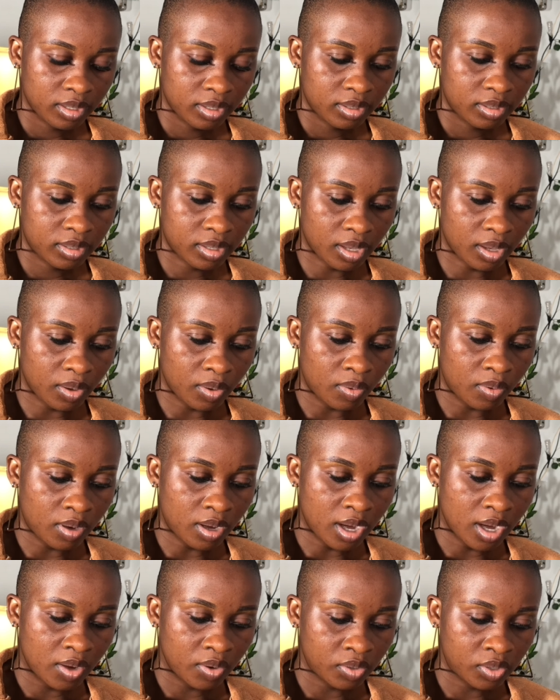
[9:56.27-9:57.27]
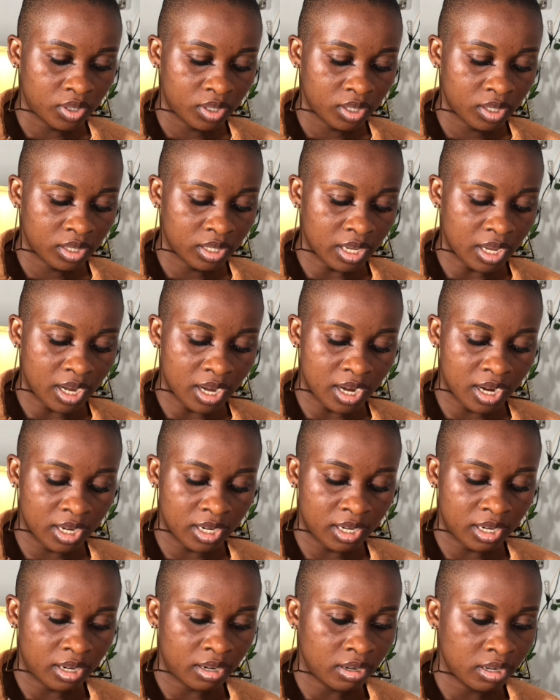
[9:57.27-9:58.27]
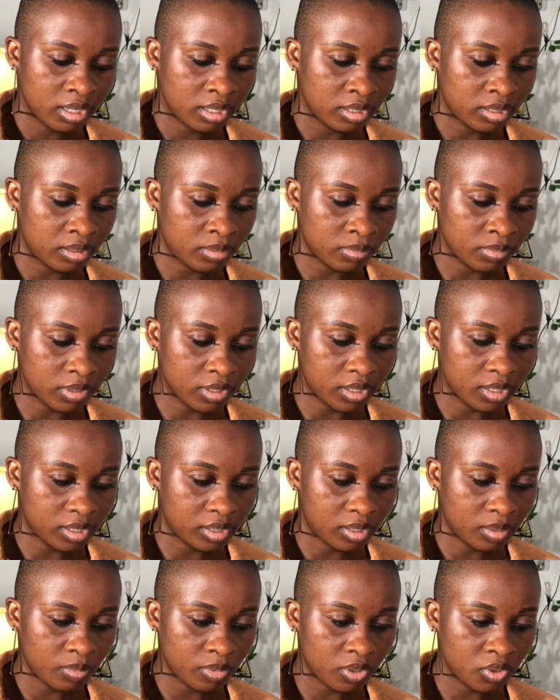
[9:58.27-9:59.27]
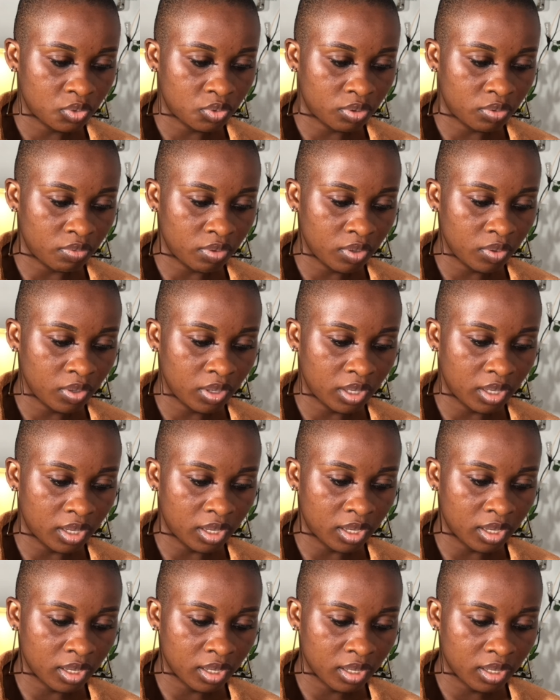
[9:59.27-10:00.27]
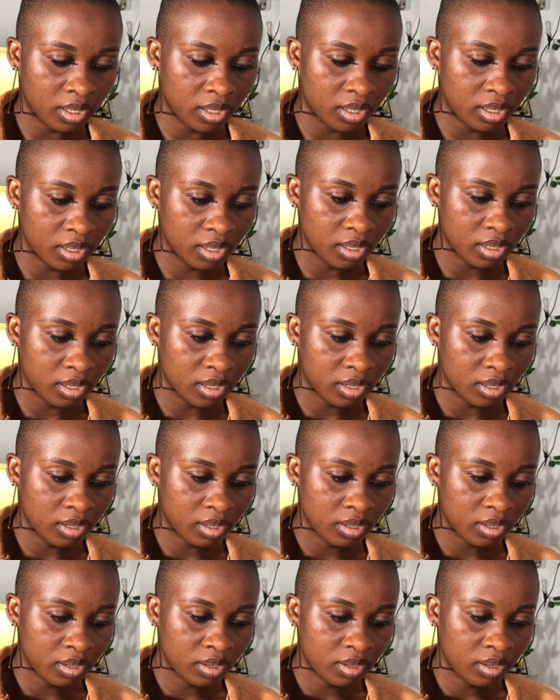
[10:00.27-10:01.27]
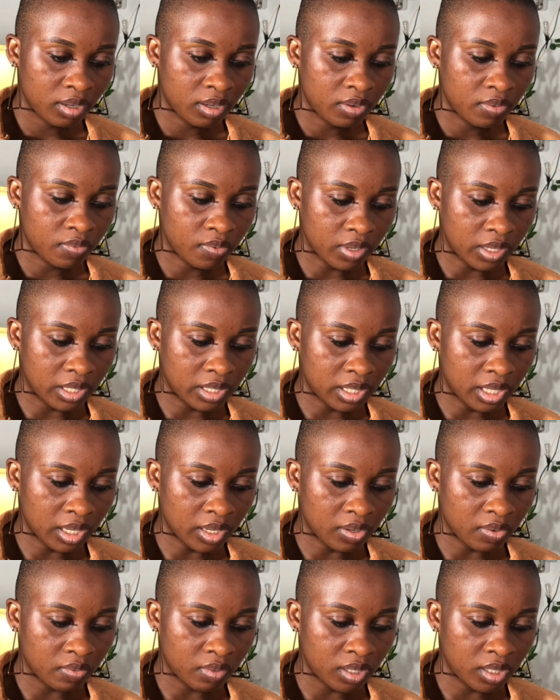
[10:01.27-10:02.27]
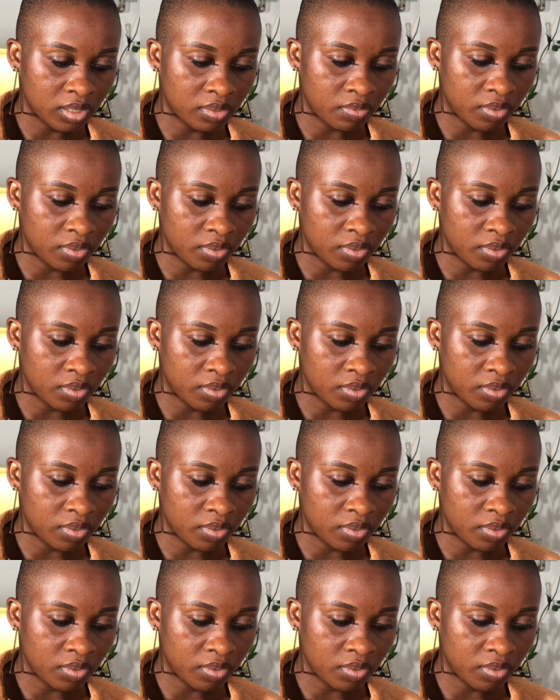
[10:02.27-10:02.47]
So I'll just add a random customer's review here for the sake of this